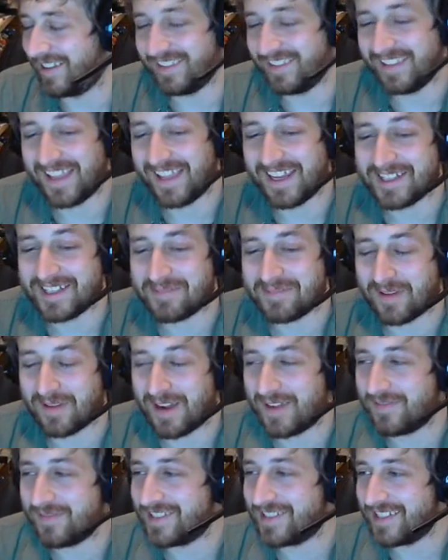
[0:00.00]
Lettuce
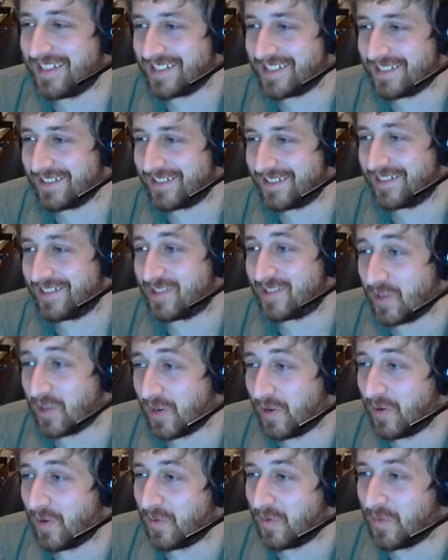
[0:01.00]
prophecies.
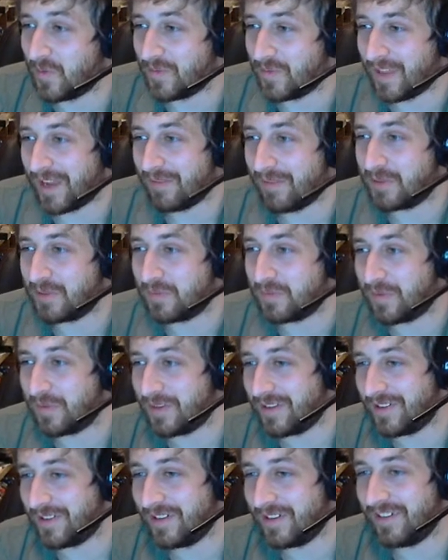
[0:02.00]
So that was a
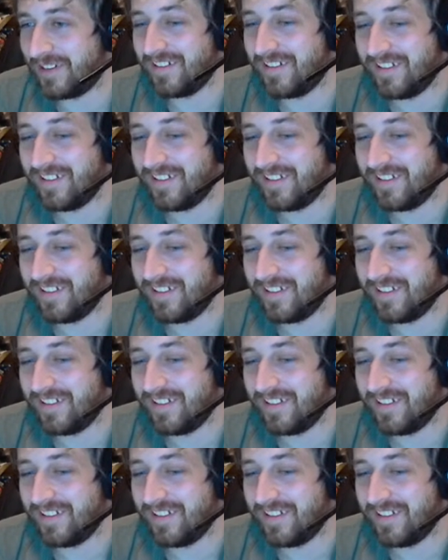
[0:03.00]
pretty good.